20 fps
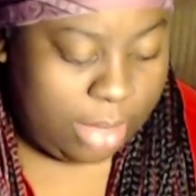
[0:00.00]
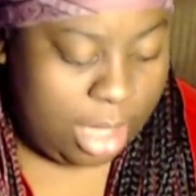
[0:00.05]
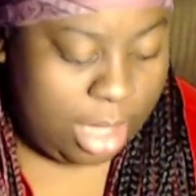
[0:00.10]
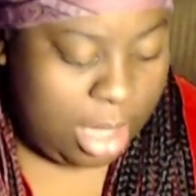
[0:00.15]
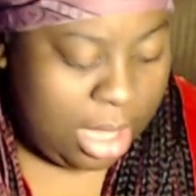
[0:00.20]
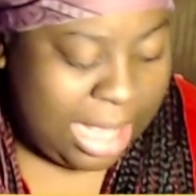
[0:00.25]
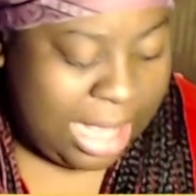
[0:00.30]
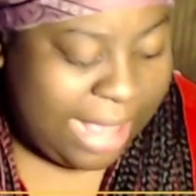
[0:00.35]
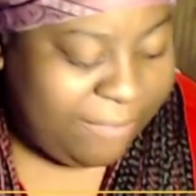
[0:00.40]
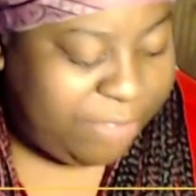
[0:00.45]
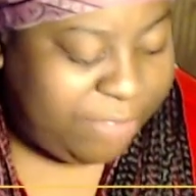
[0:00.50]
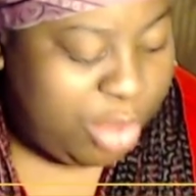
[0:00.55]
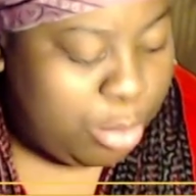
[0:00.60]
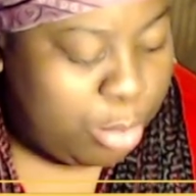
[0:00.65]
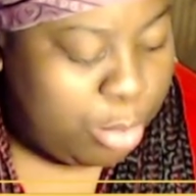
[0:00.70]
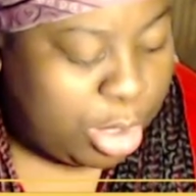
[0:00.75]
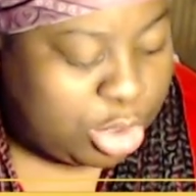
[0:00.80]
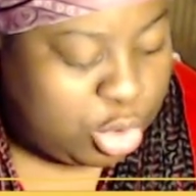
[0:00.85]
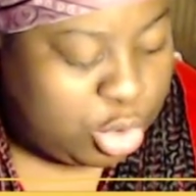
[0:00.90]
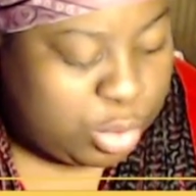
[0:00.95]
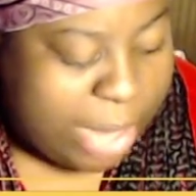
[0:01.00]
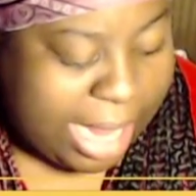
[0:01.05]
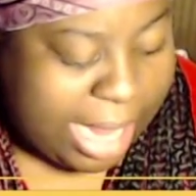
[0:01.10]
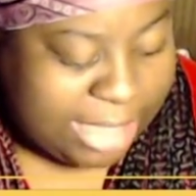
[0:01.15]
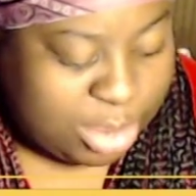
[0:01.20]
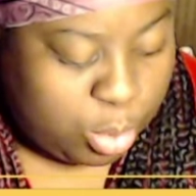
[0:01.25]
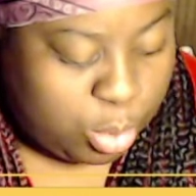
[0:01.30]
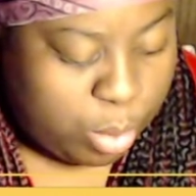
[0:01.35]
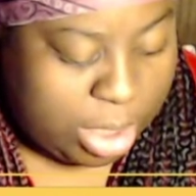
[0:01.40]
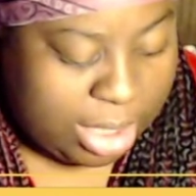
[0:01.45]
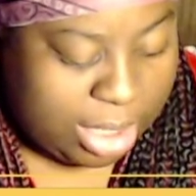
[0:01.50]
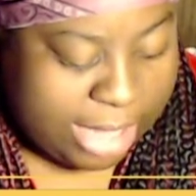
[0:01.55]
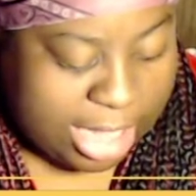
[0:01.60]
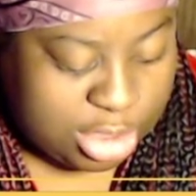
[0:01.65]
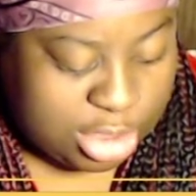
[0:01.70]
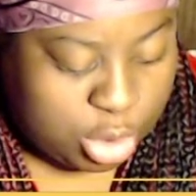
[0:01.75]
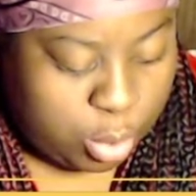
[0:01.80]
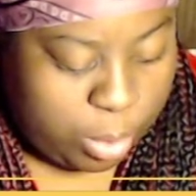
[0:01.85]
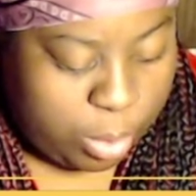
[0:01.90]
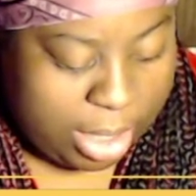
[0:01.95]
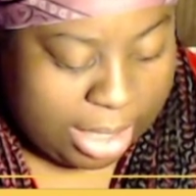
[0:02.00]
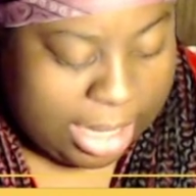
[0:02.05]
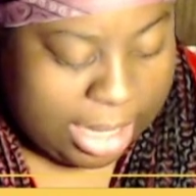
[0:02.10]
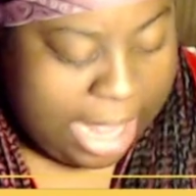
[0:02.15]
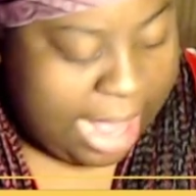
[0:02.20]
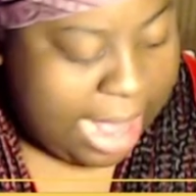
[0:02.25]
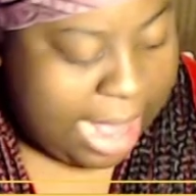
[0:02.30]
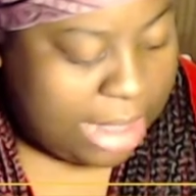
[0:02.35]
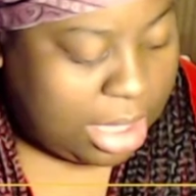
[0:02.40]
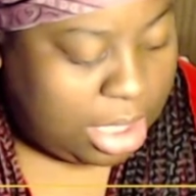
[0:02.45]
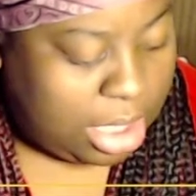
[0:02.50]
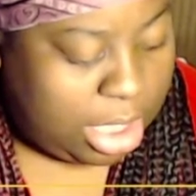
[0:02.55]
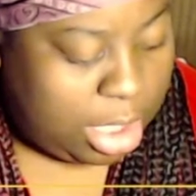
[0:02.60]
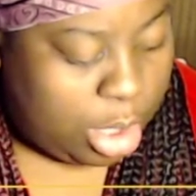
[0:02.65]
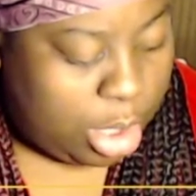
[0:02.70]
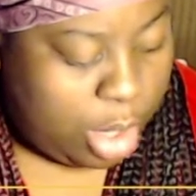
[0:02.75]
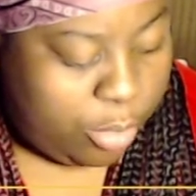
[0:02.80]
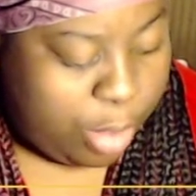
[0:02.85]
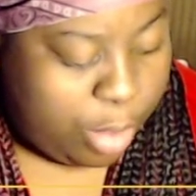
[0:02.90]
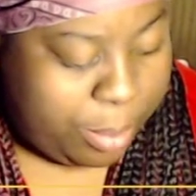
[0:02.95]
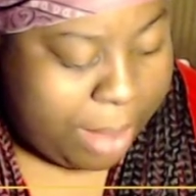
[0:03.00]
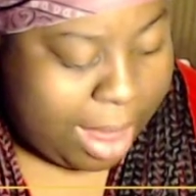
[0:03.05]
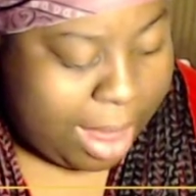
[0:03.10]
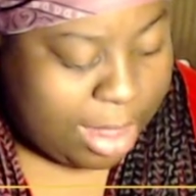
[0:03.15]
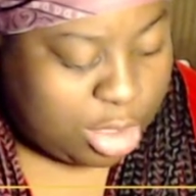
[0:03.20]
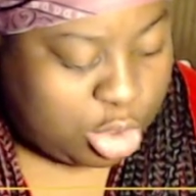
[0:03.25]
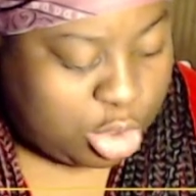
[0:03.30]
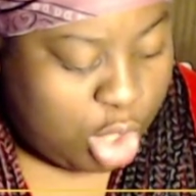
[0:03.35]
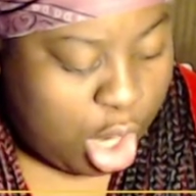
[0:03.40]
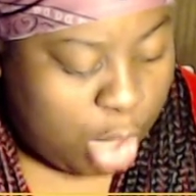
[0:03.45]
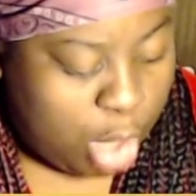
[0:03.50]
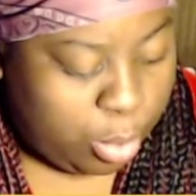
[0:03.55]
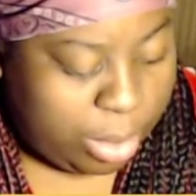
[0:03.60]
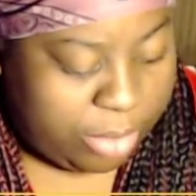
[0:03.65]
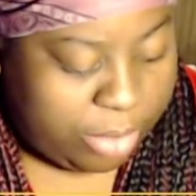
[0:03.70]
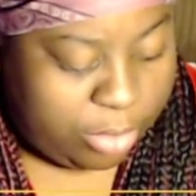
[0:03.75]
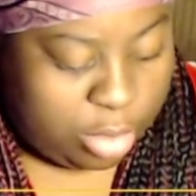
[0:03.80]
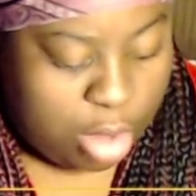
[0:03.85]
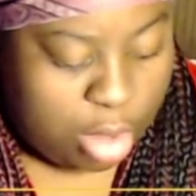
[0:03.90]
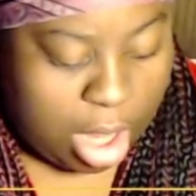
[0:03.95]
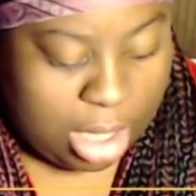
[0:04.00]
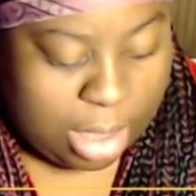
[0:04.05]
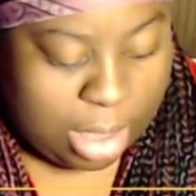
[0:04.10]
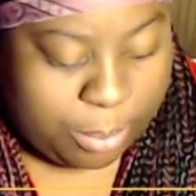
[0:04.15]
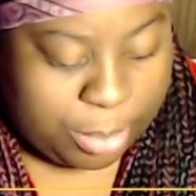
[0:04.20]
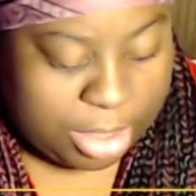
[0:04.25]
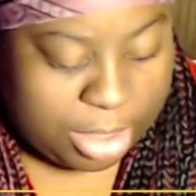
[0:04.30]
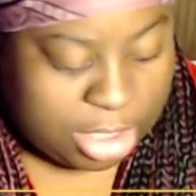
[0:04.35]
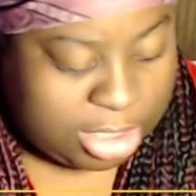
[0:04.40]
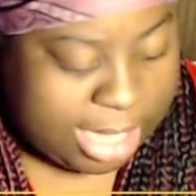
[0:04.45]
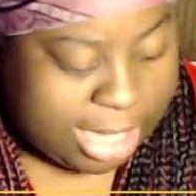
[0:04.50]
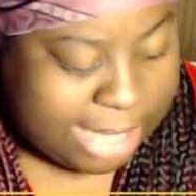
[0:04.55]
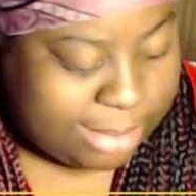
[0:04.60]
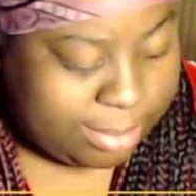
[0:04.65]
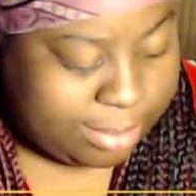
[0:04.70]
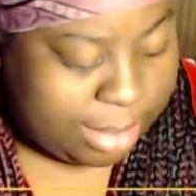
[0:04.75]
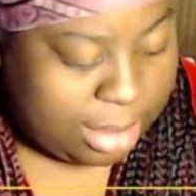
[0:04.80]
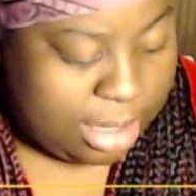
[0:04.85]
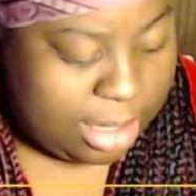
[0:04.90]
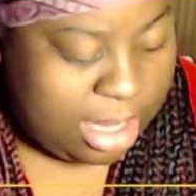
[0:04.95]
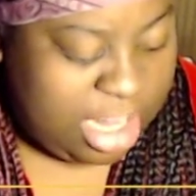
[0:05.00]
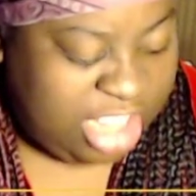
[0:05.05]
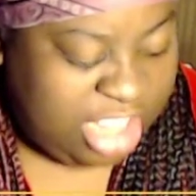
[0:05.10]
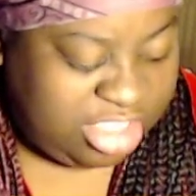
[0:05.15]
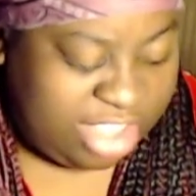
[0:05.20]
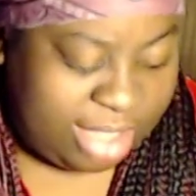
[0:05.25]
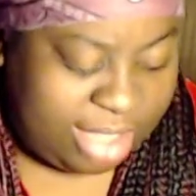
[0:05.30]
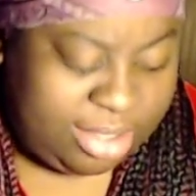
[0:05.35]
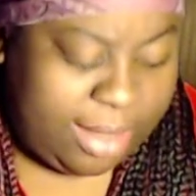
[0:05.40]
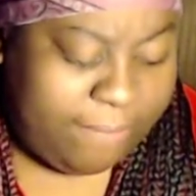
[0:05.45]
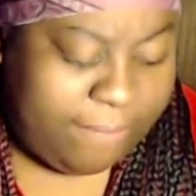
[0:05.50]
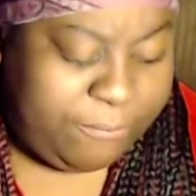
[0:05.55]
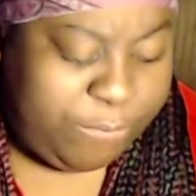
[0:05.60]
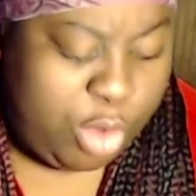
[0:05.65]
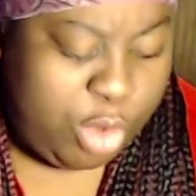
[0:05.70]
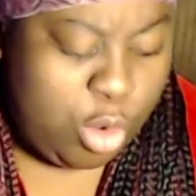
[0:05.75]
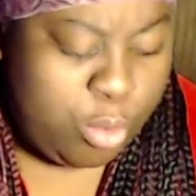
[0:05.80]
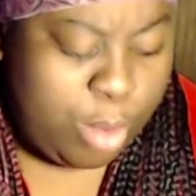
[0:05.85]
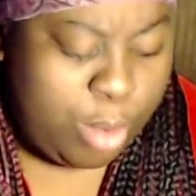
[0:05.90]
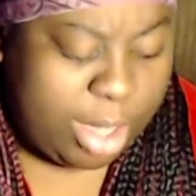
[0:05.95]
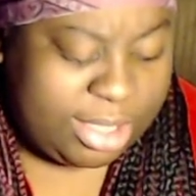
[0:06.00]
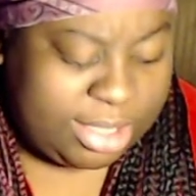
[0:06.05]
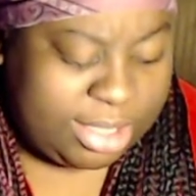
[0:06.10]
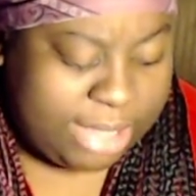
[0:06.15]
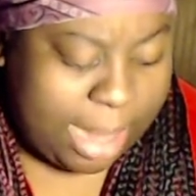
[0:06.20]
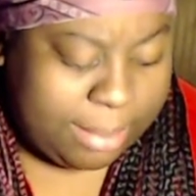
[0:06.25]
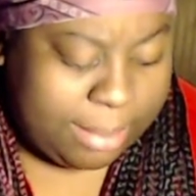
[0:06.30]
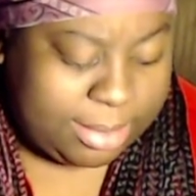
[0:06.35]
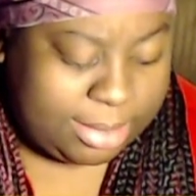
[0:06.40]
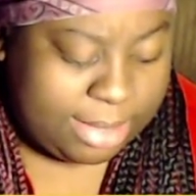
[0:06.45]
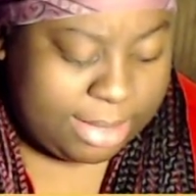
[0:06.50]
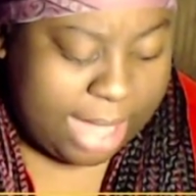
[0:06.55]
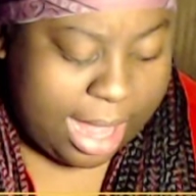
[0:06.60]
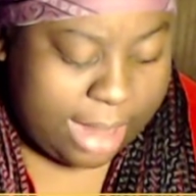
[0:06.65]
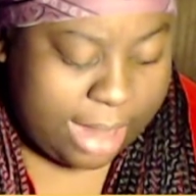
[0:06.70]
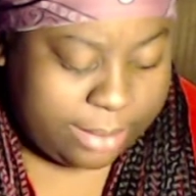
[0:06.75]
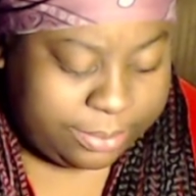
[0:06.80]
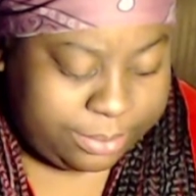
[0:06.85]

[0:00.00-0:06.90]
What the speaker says: A few more strides and Wonderland's queen and the leader of her palace guard would have caught up with the chessmen. Just a few more steps then.